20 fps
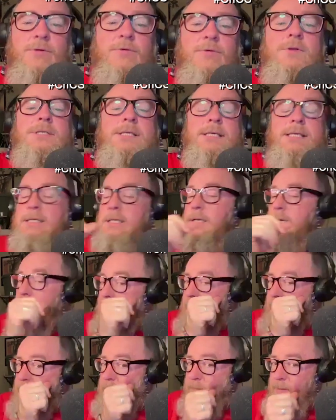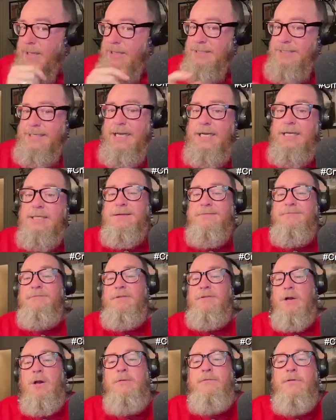through the season, Penn State is a
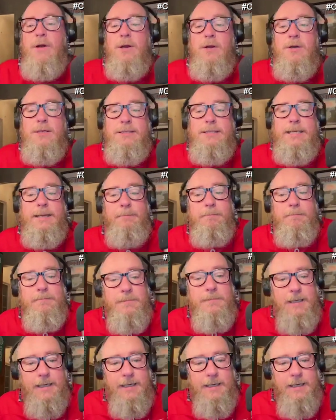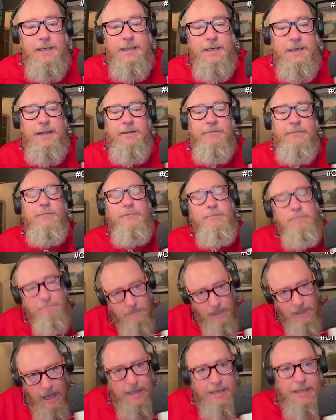very, very good team. If
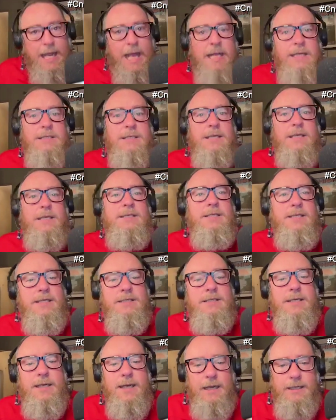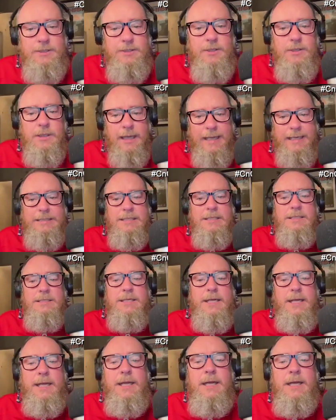not as consistent as you'd like to
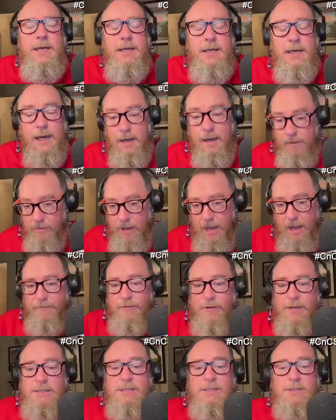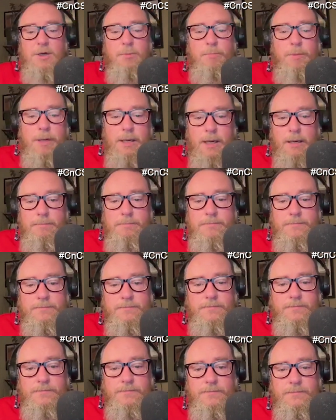see. The offense has opened up.
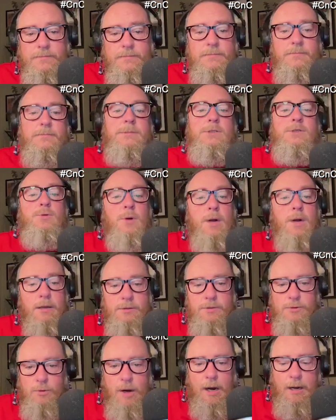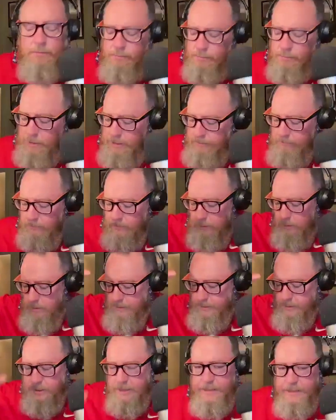Drew
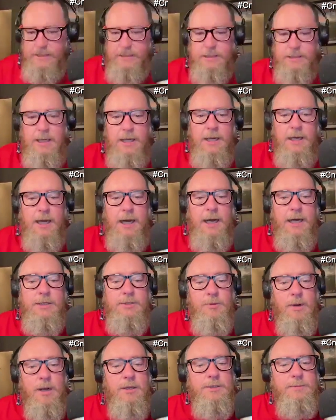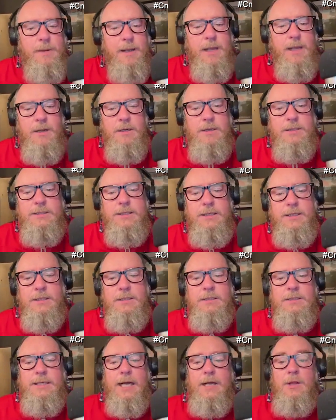is making good
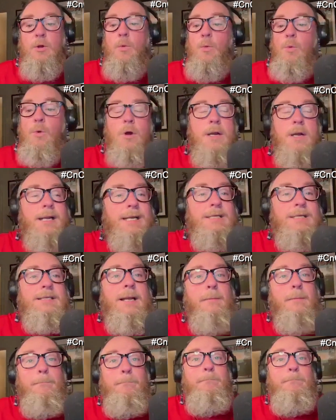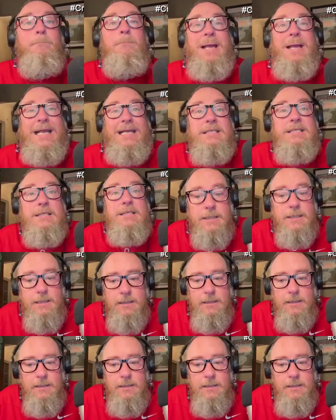decisions. Tyler Warren is a beast.